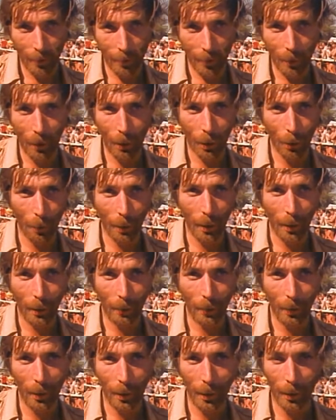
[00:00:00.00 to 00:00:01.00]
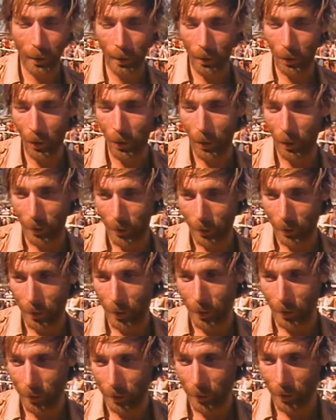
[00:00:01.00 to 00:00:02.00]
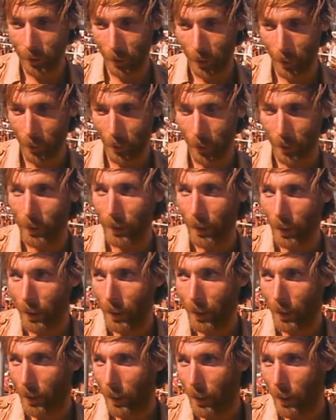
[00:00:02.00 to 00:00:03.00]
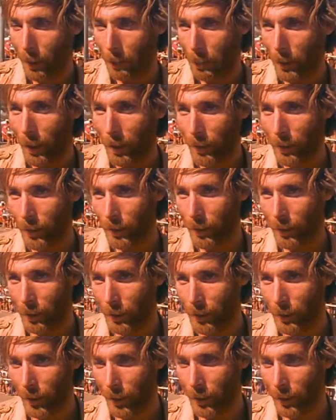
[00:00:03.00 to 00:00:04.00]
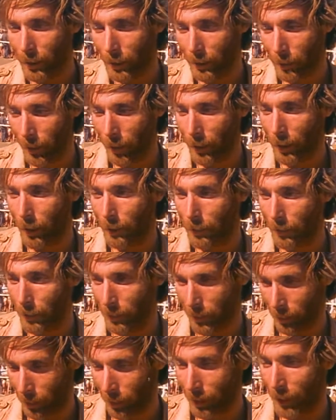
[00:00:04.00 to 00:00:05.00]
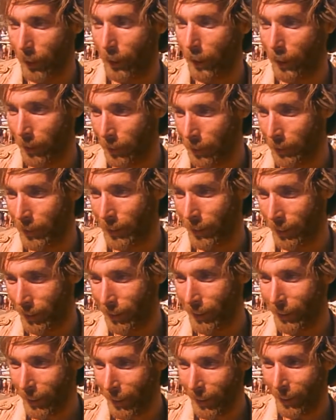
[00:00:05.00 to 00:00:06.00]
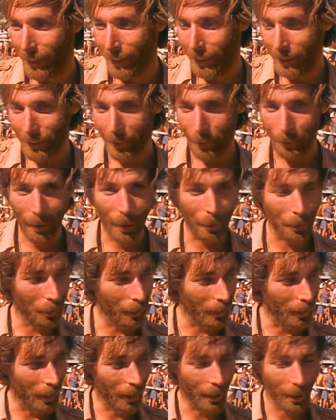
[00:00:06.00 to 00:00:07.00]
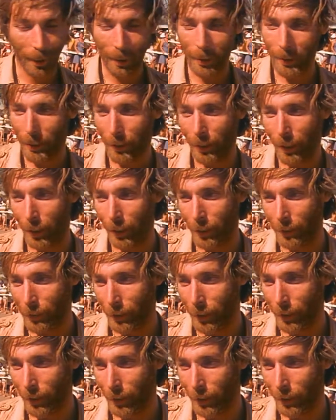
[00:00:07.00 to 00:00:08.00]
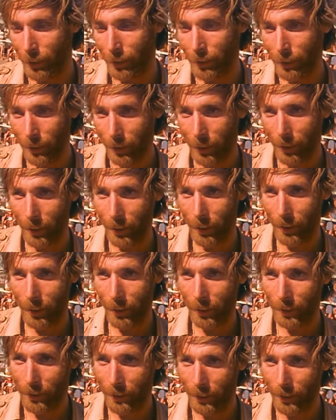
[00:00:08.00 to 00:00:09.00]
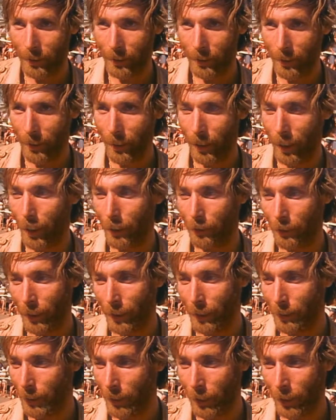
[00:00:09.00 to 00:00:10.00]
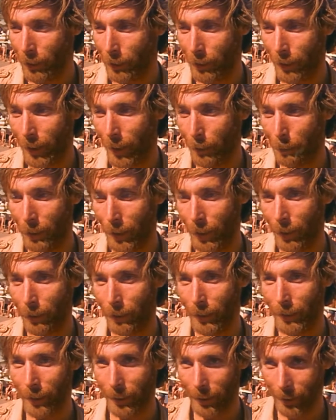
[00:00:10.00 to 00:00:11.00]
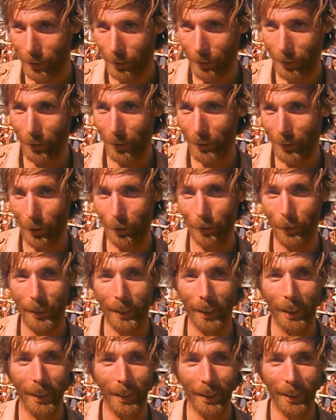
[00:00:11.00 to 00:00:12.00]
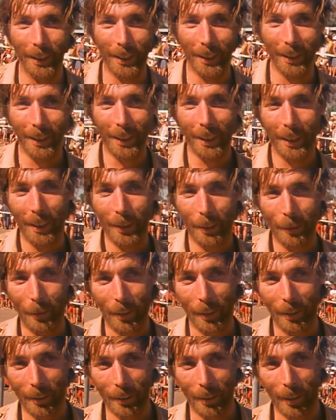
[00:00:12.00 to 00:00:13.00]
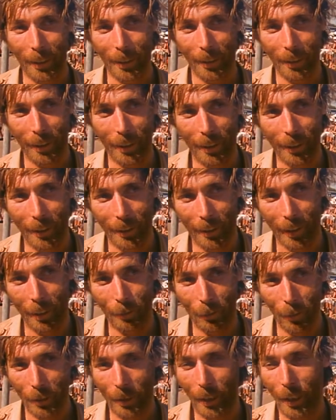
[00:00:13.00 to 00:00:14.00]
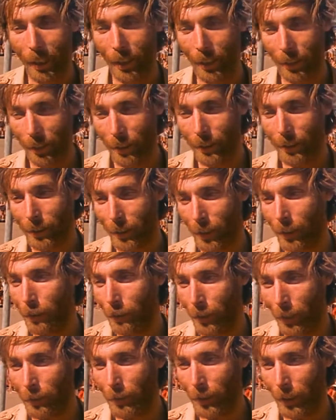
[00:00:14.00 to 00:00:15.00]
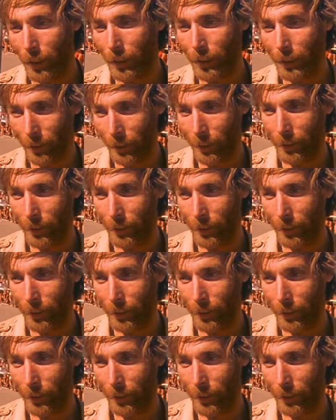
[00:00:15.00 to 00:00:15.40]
Not too bad. We really enjoy it, I mean, apart that it's quite rough, or really rough. Sometimes we're sitting in the car and we really laughing because we can't believe it that it goes over there. But I would say it's really fun for us.